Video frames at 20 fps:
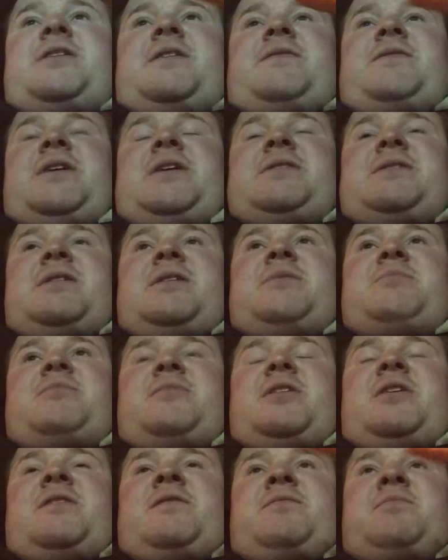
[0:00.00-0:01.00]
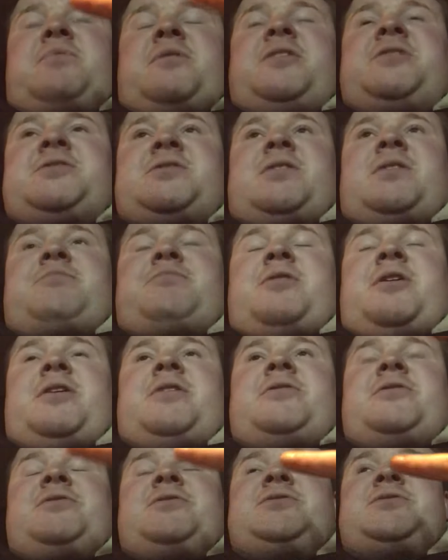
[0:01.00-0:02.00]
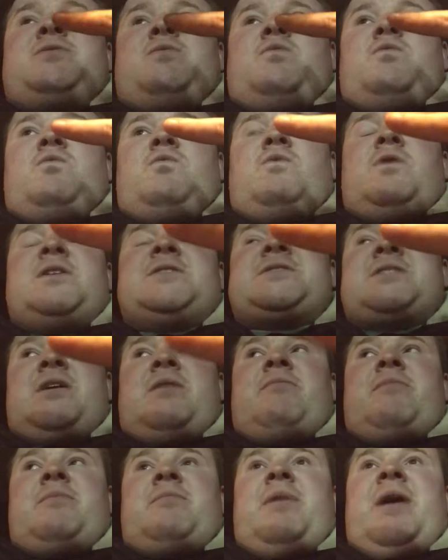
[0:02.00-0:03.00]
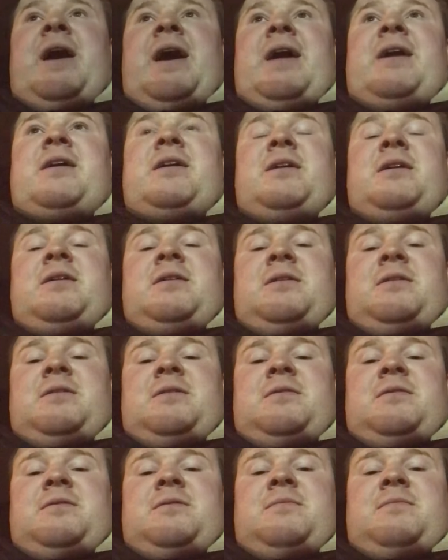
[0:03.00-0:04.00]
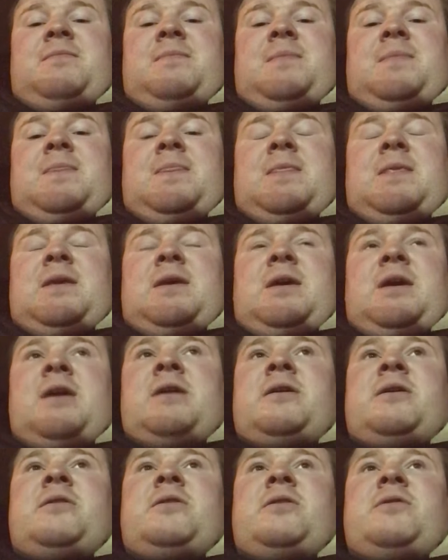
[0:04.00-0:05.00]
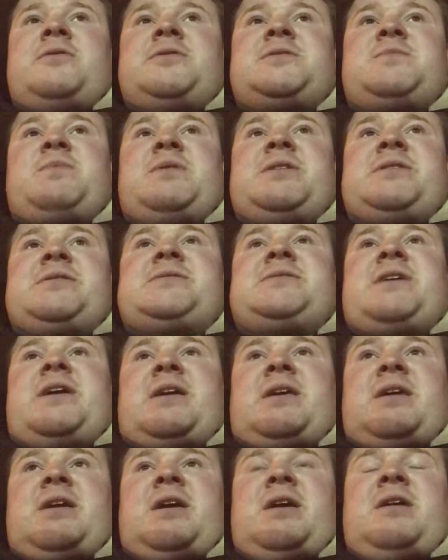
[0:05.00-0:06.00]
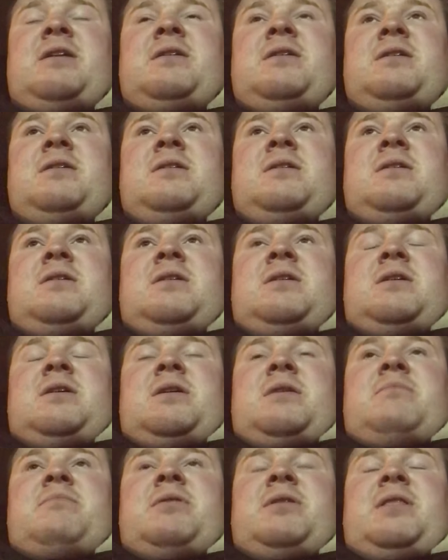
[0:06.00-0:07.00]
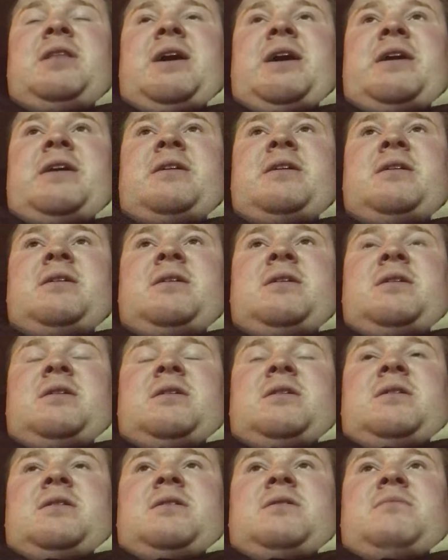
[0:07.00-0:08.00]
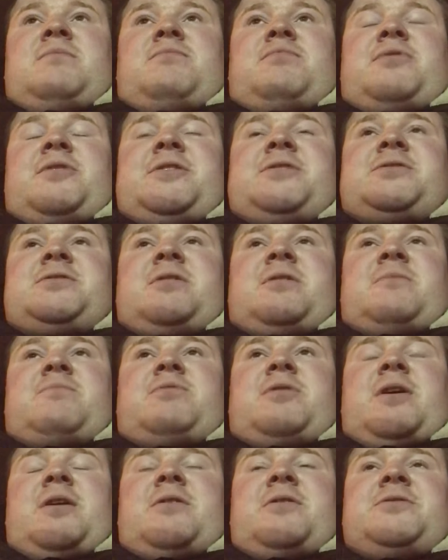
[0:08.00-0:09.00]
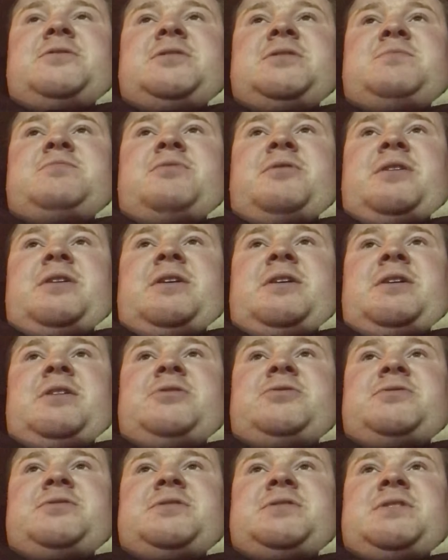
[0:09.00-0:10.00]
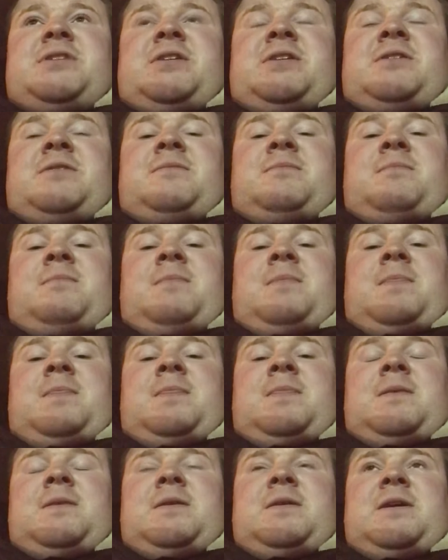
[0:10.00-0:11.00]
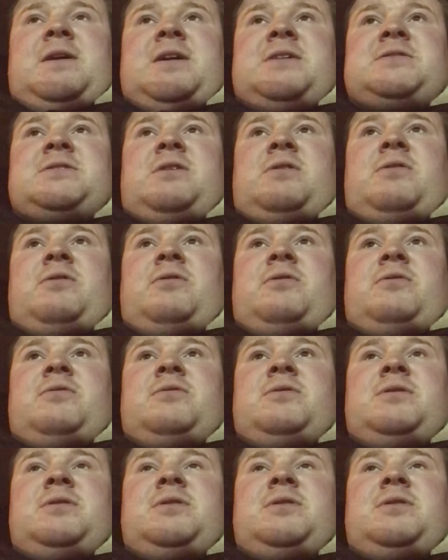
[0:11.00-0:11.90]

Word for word: if they did if prehistoric predators was coming back. And I know it's been a decade, but like prehistoric predators is pretty interesting as a whole.